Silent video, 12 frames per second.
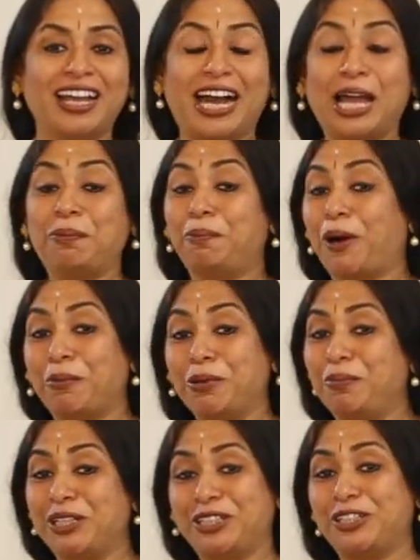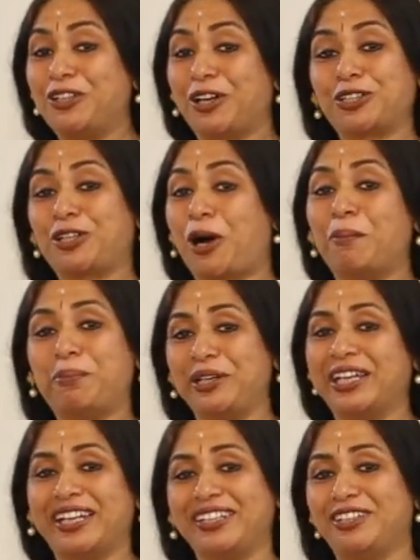I probably did not
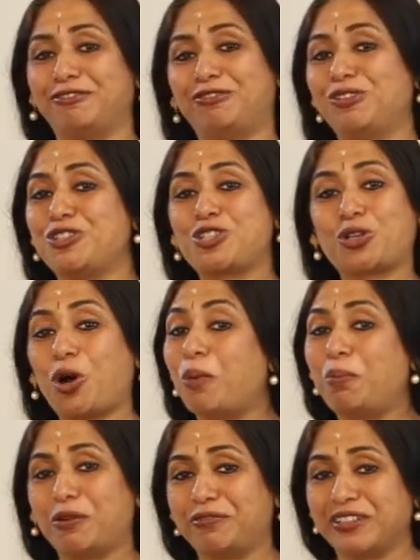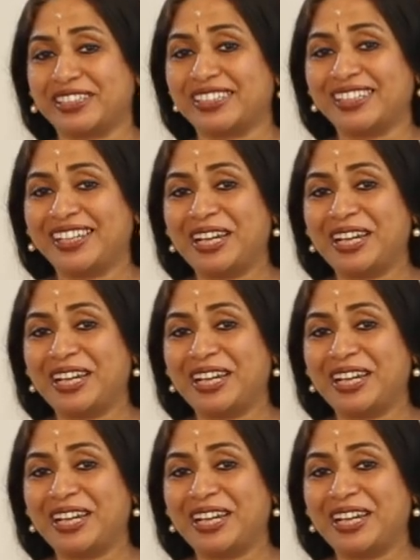comprehend the full scope of it,